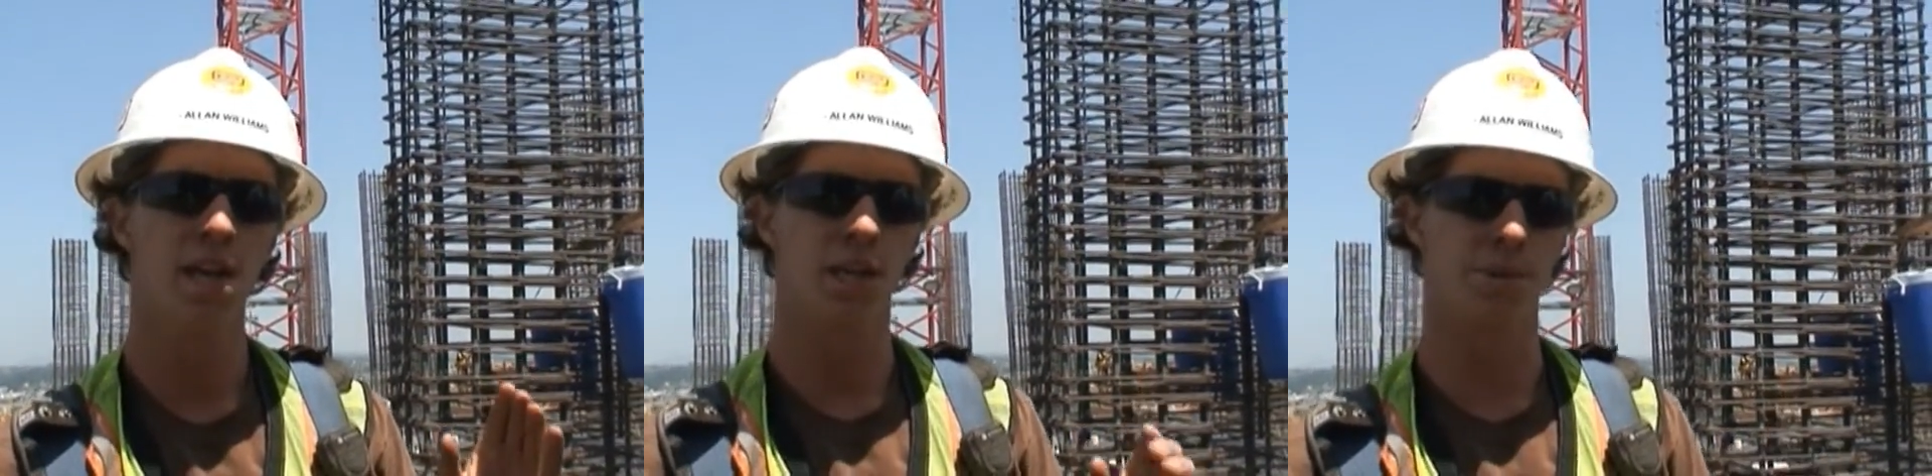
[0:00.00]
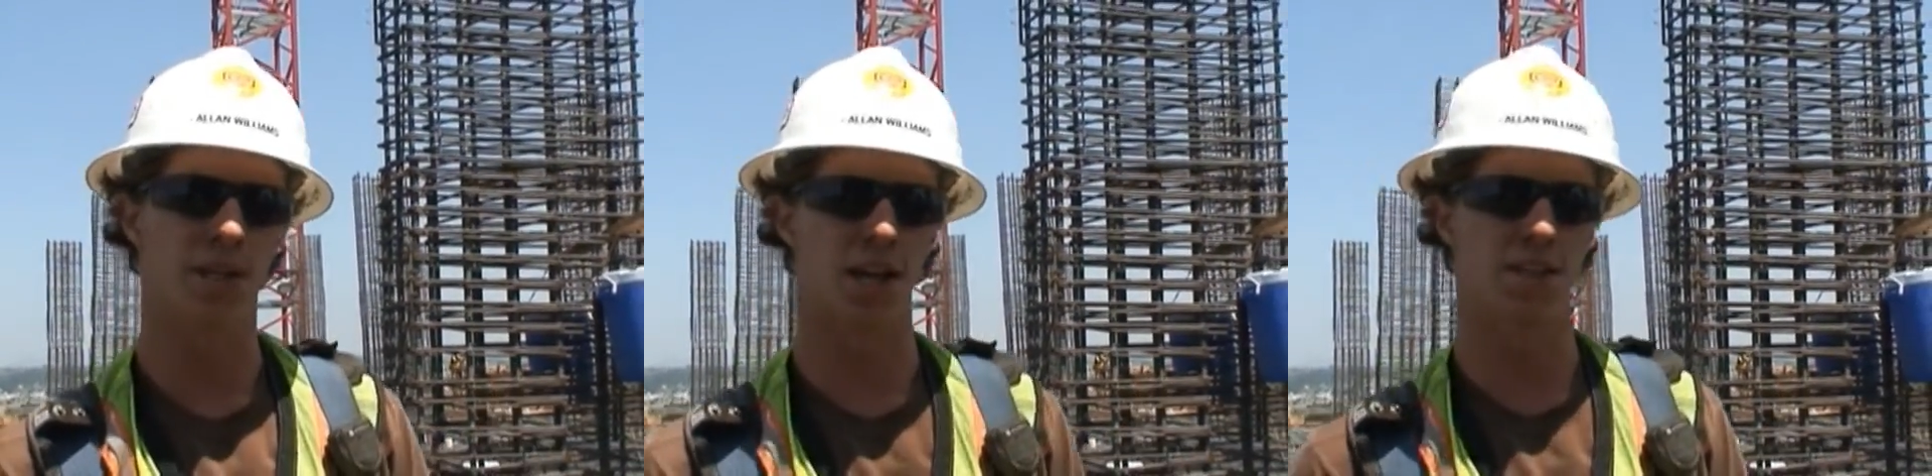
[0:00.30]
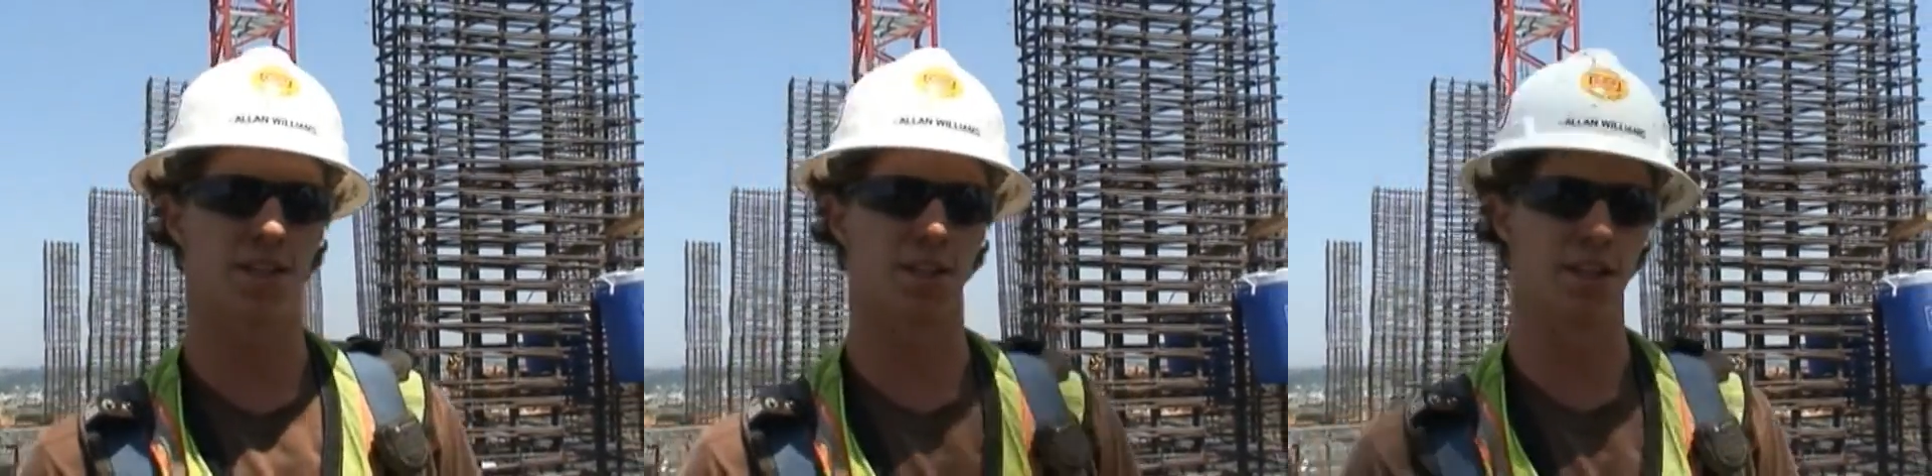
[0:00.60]
is
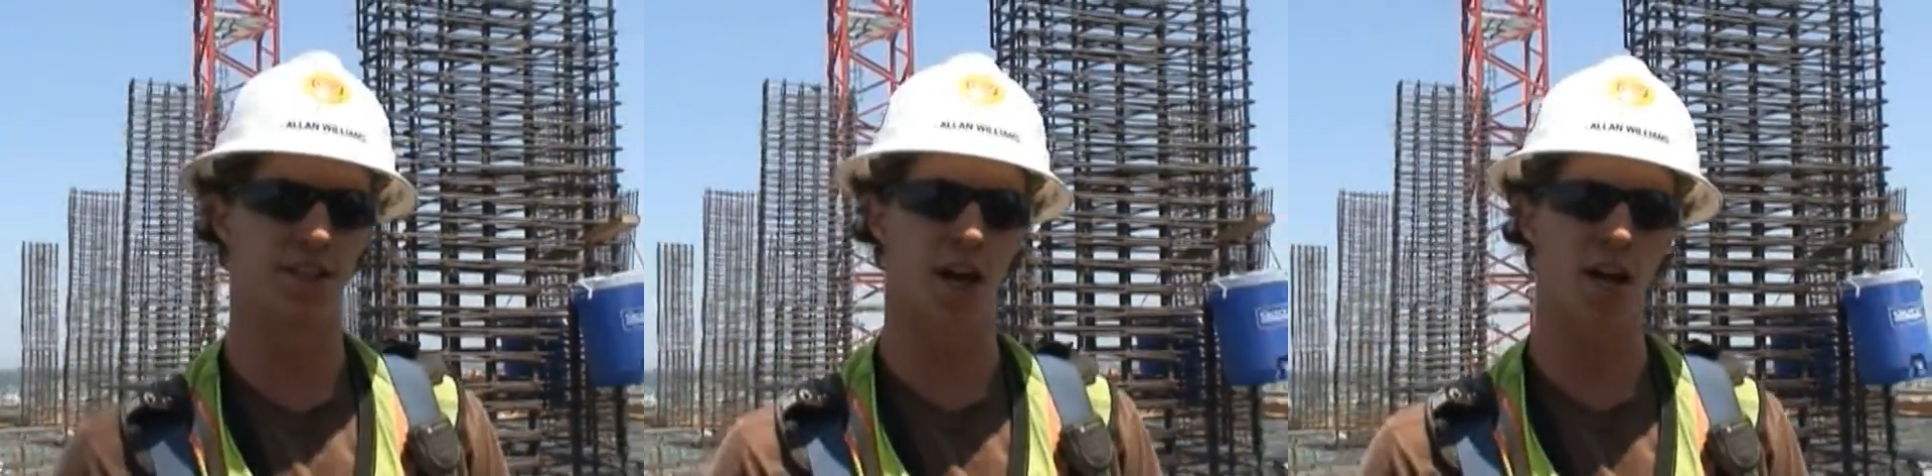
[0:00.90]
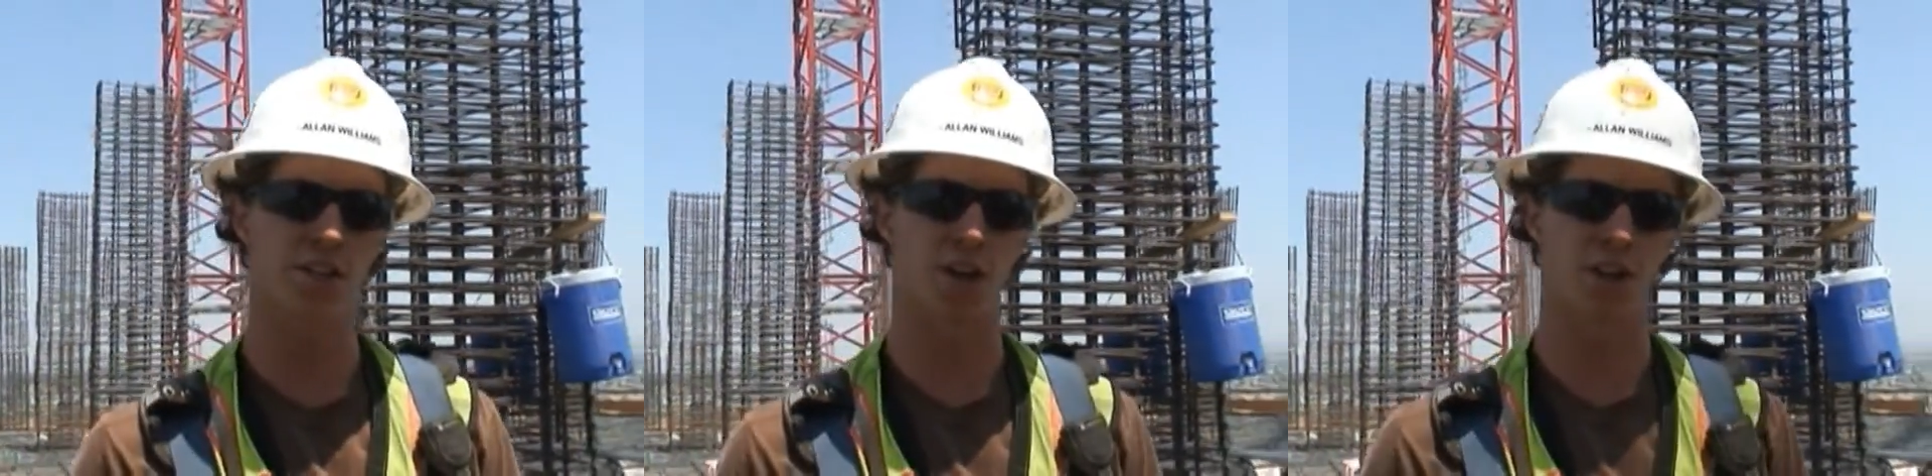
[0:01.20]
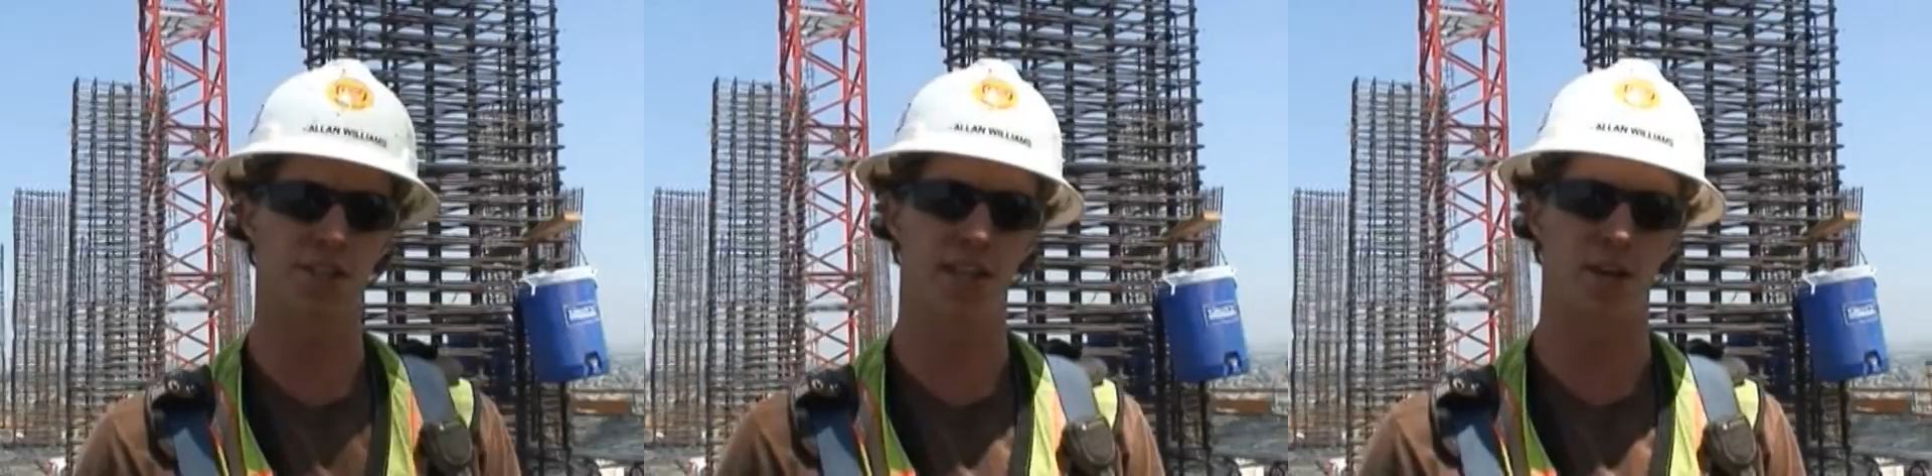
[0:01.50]
because the dot
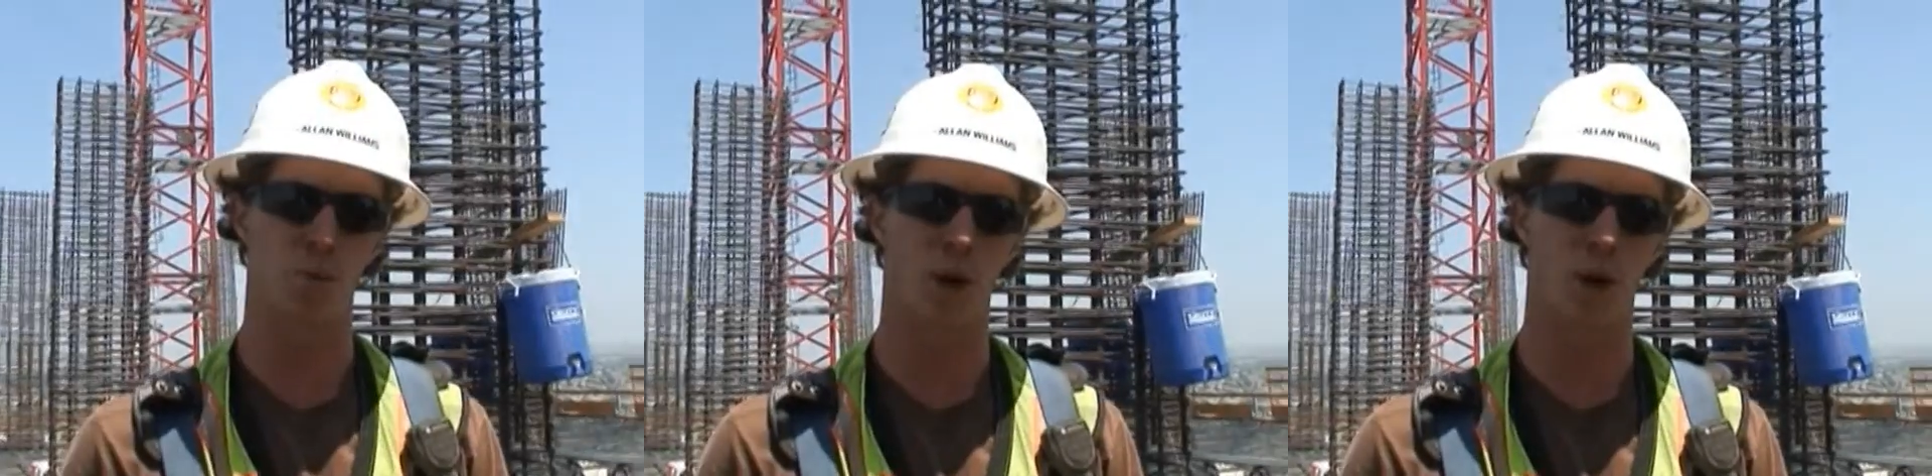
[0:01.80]
starts to get